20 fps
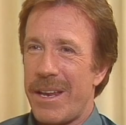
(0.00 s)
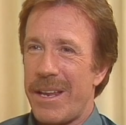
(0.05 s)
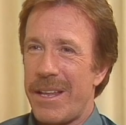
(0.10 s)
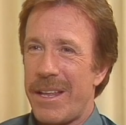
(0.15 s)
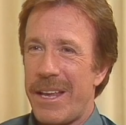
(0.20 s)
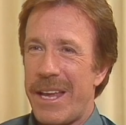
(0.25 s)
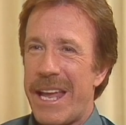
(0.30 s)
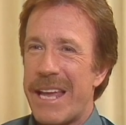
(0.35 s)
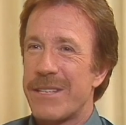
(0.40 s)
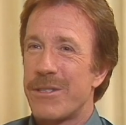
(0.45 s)

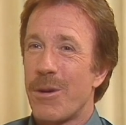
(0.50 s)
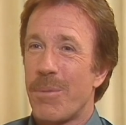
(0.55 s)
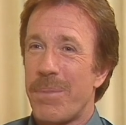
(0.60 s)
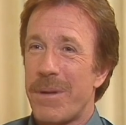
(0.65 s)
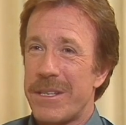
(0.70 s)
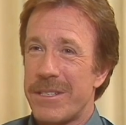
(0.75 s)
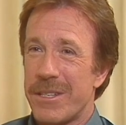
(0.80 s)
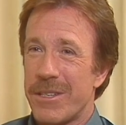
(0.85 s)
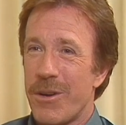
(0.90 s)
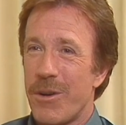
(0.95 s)
he has no
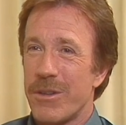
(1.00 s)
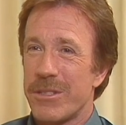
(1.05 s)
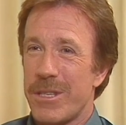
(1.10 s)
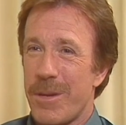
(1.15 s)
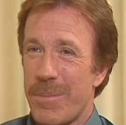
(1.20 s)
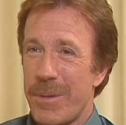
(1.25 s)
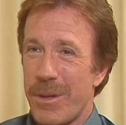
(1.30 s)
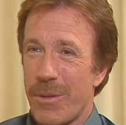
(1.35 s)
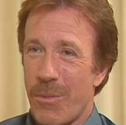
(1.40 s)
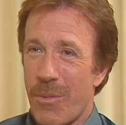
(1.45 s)
place to go
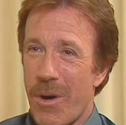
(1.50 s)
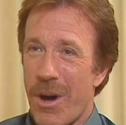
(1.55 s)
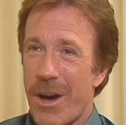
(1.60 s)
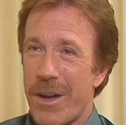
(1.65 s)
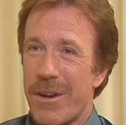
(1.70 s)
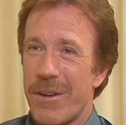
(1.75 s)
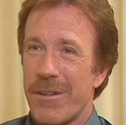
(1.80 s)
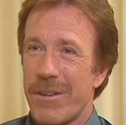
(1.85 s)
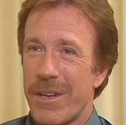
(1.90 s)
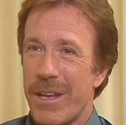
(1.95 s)
except in the
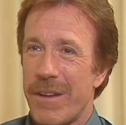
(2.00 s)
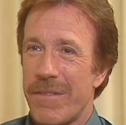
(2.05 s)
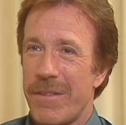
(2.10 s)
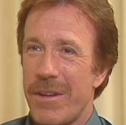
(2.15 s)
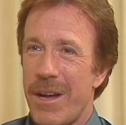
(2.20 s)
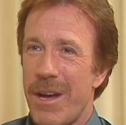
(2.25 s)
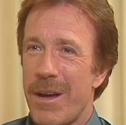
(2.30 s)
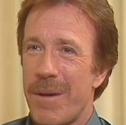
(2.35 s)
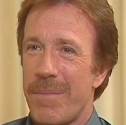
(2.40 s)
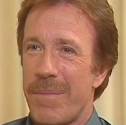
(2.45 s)
water or give
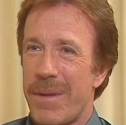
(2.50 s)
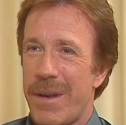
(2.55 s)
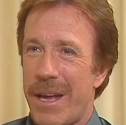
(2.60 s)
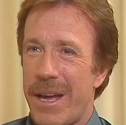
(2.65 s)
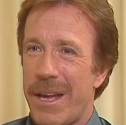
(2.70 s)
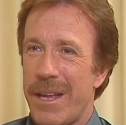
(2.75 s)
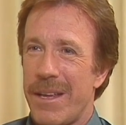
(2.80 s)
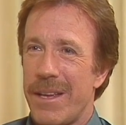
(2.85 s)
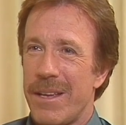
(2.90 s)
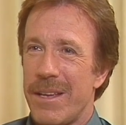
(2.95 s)
up.
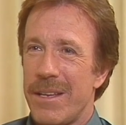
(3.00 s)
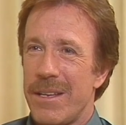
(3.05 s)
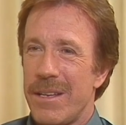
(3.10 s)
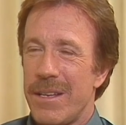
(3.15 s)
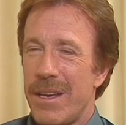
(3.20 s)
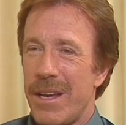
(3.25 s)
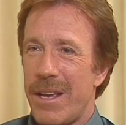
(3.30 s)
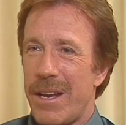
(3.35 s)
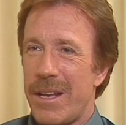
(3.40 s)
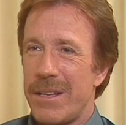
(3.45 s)

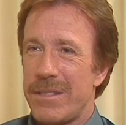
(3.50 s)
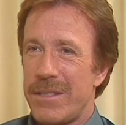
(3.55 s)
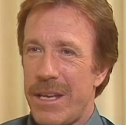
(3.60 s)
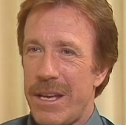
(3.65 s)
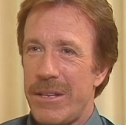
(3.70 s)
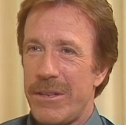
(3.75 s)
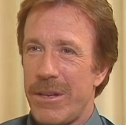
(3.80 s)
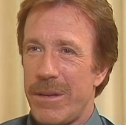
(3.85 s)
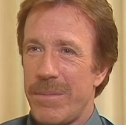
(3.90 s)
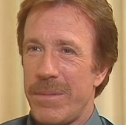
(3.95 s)
And I say
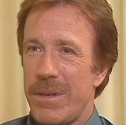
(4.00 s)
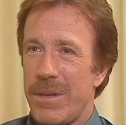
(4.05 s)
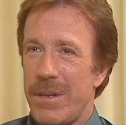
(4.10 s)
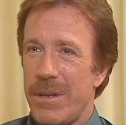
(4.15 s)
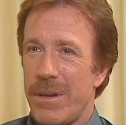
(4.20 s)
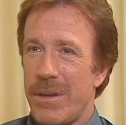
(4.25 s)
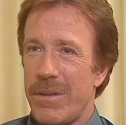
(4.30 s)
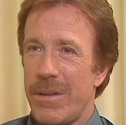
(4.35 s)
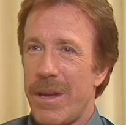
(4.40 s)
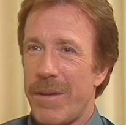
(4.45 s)
to him, you
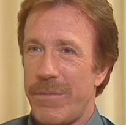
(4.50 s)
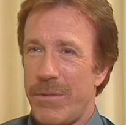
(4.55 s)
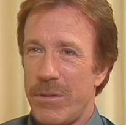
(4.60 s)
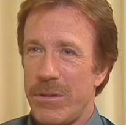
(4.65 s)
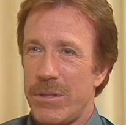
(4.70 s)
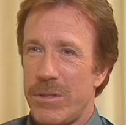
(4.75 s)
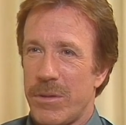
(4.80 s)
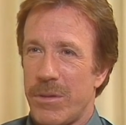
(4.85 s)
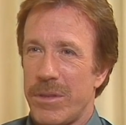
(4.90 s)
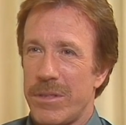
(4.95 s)
know, you have two
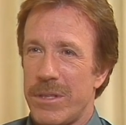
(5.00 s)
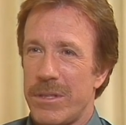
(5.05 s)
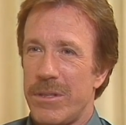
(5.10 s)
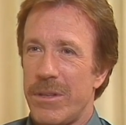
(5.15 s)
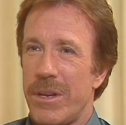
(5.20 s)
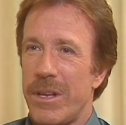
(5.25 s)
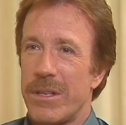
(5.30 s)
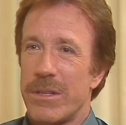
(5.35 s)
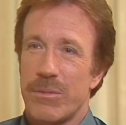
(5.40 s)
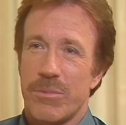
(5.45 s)
choices. You
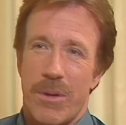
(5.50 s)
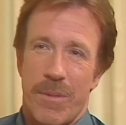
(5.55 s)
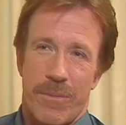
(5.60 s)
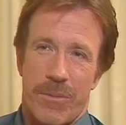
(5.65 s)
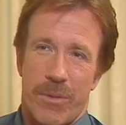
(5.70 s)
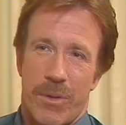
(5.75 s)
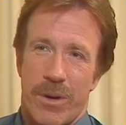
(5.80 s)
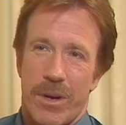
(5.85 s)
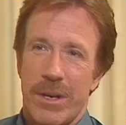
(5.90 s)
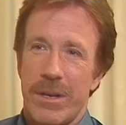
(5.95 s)
can swim
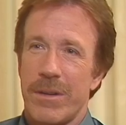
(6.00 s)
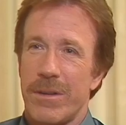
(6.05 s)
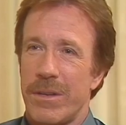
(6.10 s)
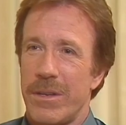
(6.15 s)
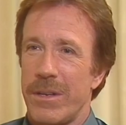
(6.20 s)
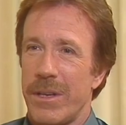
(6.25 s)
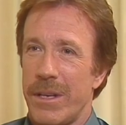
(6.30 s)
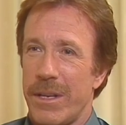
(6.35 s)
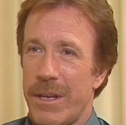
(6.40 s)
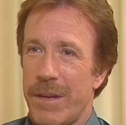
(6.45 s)
for it or you
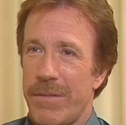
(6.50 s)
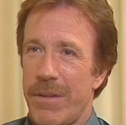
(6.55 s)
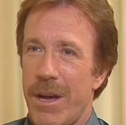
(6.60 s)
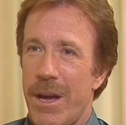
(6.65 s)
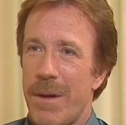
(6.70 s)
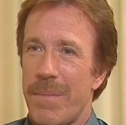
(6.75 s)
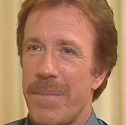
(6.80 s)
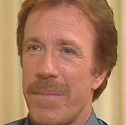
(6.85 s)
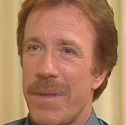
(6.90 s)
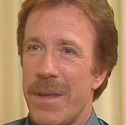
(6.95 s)
can give
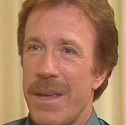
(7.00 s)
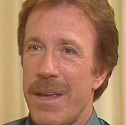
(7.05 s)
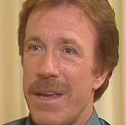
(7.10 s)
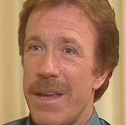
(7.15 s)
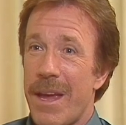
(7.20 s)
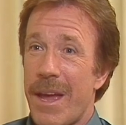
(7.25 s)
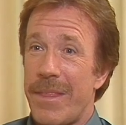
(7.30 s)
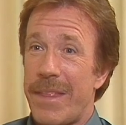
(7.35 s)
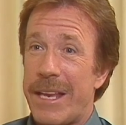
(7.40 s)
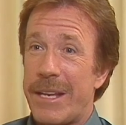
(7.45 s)
up.
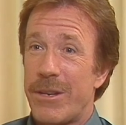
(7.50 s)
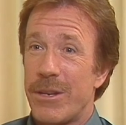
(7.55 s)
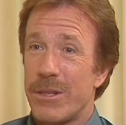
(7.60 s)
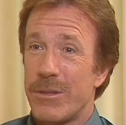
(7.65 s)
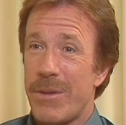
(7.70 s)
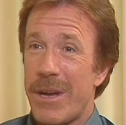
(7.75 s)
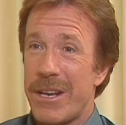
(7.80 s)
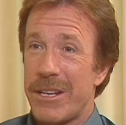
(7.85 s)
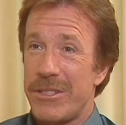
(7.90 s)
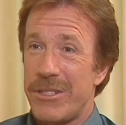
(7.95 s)
And then he turns
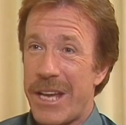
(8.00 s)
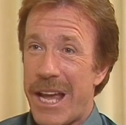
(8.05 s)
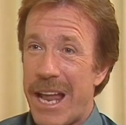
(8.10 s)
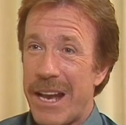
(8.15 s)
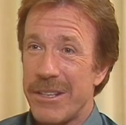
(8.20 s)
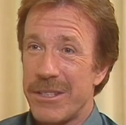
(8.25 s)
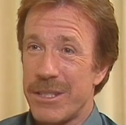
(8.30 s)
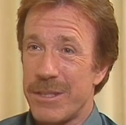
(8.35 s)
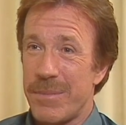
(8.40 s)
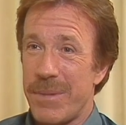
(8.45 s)
around and
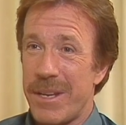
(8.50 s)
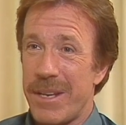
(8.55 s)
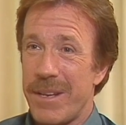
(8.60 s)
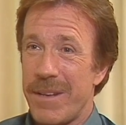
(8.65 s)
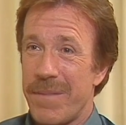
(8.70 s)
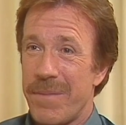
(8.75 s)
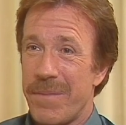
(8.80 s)
challenges me,